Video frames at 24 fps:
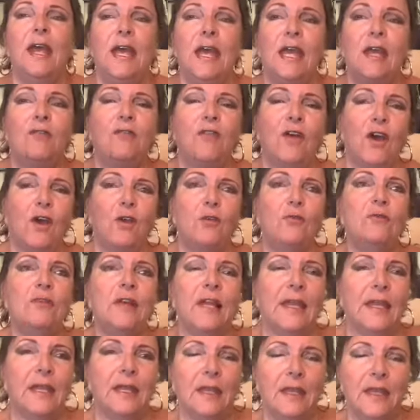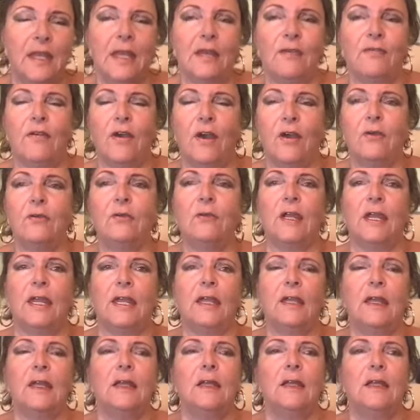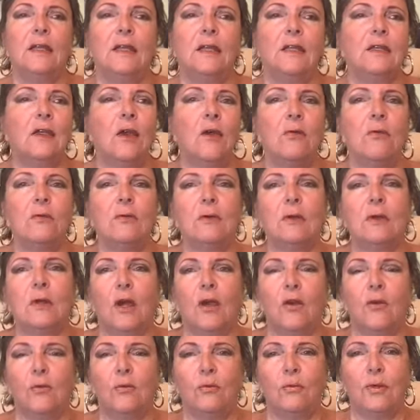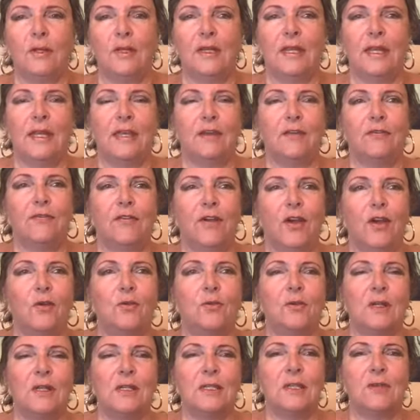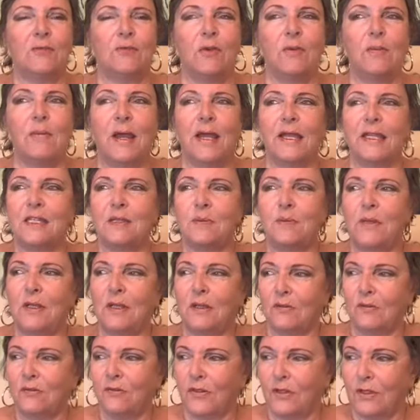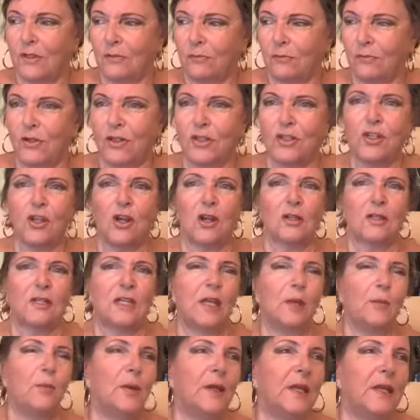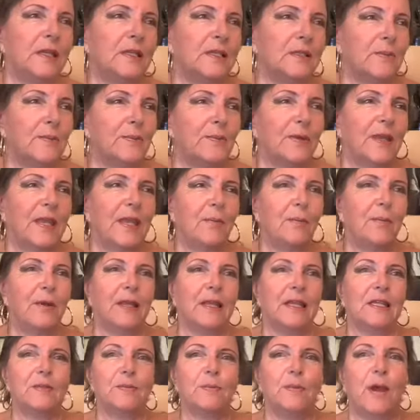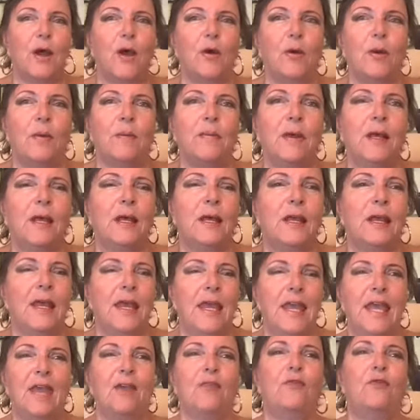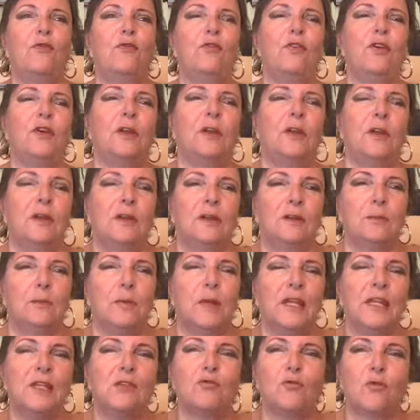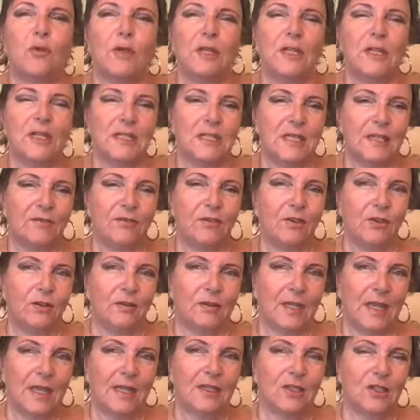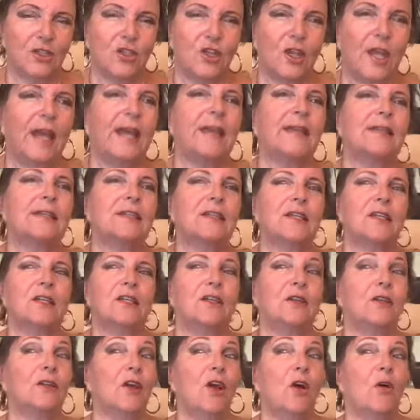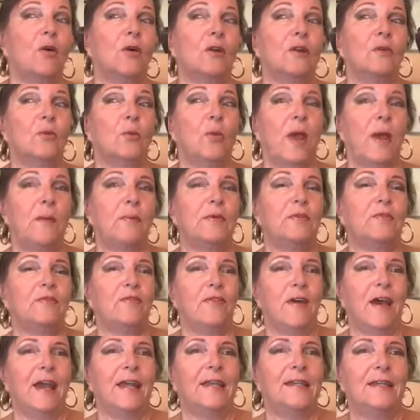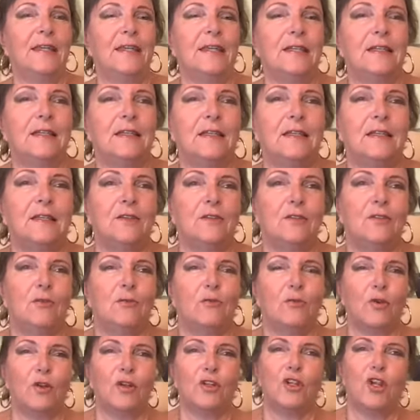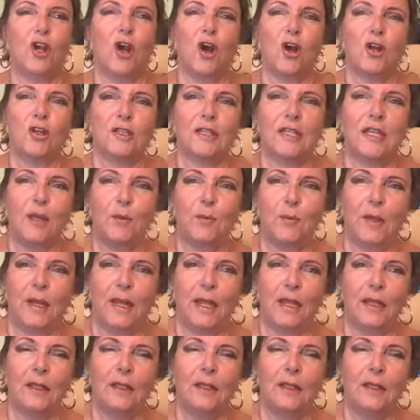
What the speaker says: only. Don't go with the if onlys. It reminds me of Rudyard Kipling's poem, If. Please read it if you get a chance. You can go on the web and find it. Rudyard Kipling,